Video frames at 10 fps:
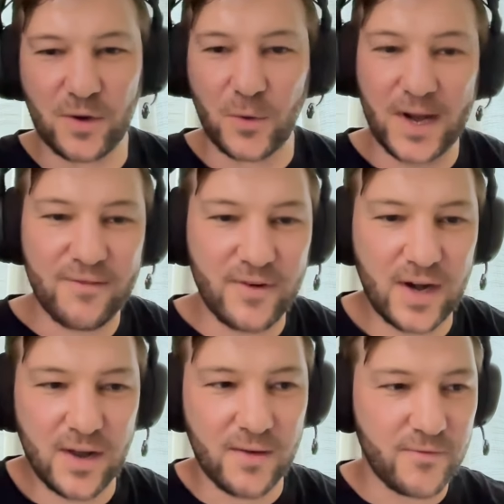you're already
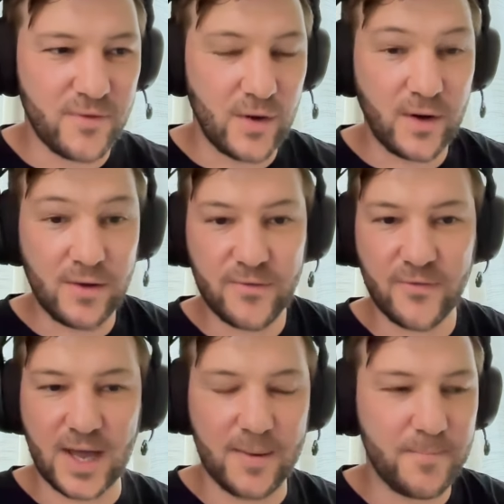very, very
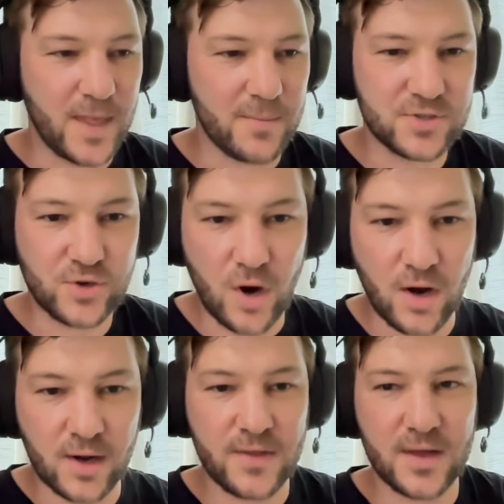
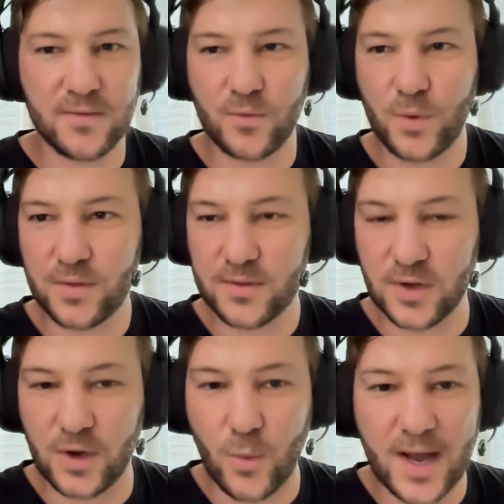strong with
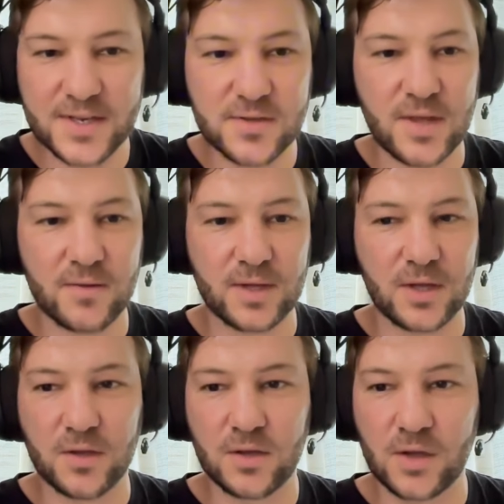doing weights, that
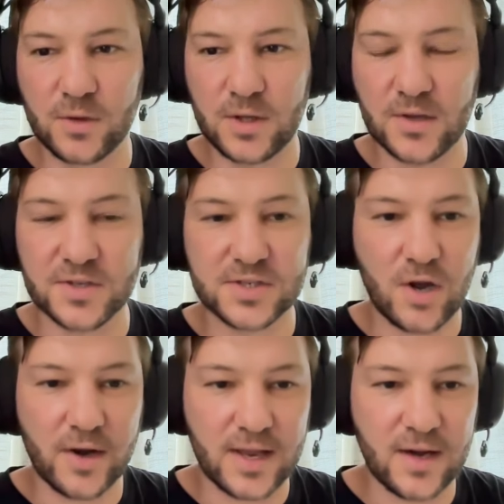you can
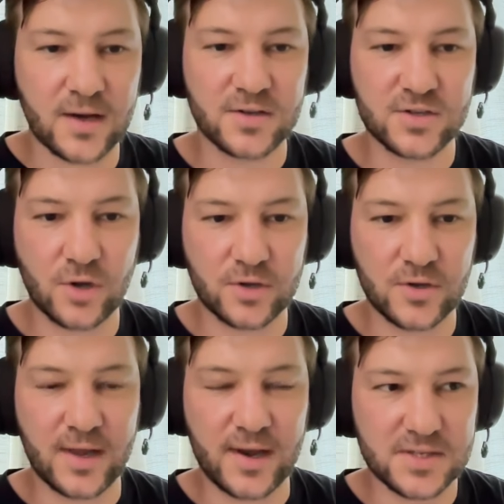slot in and start
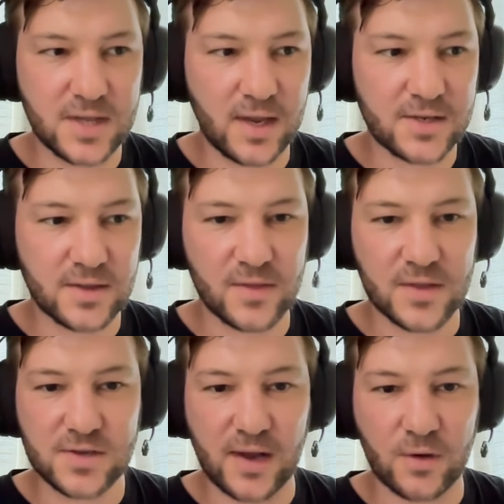doing calisthenics. And
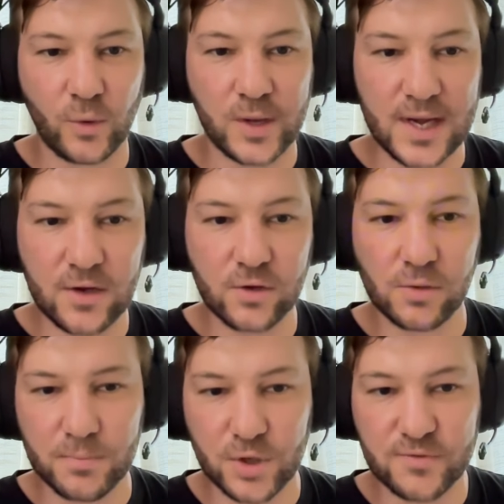there's like really
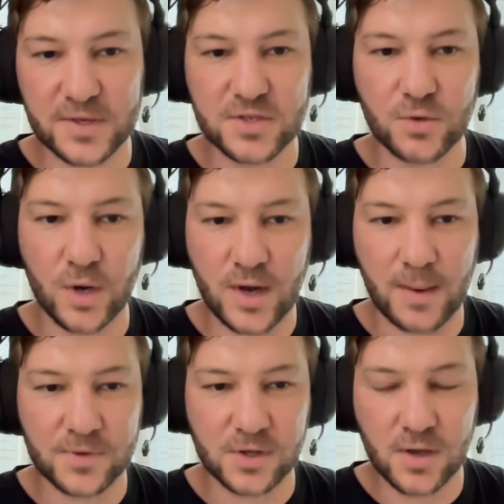cool movements to work
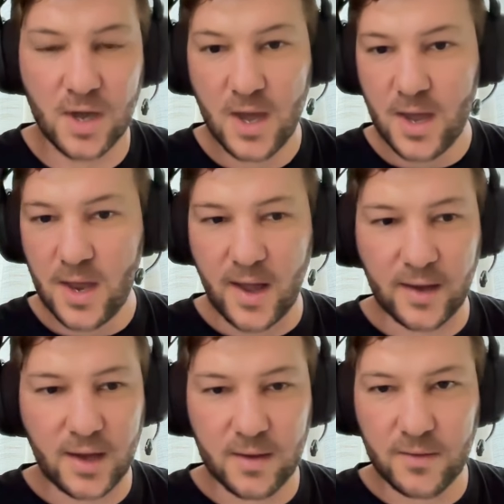up to,
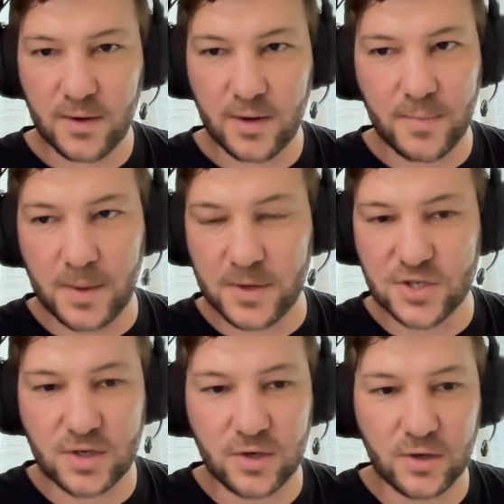like
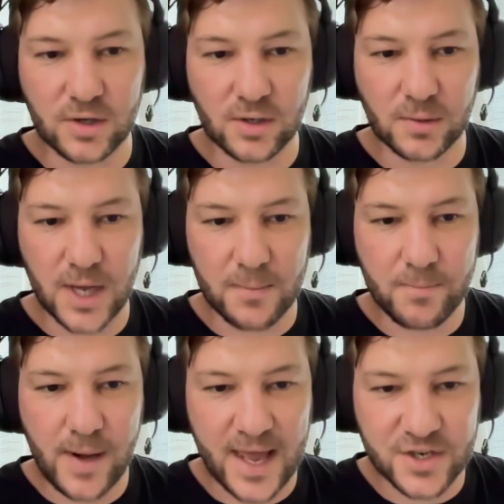just Google
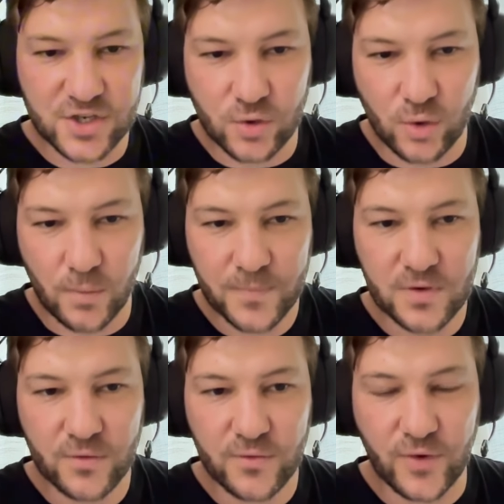planche or
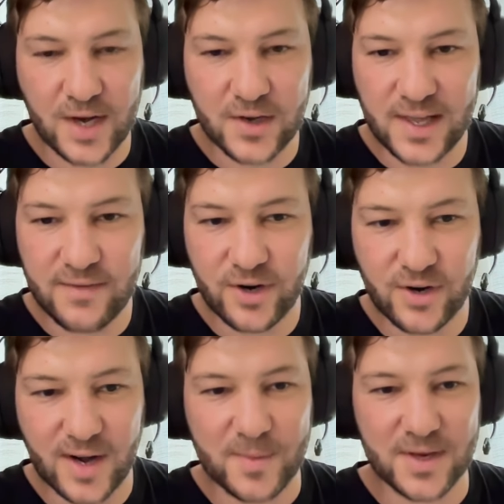front lever.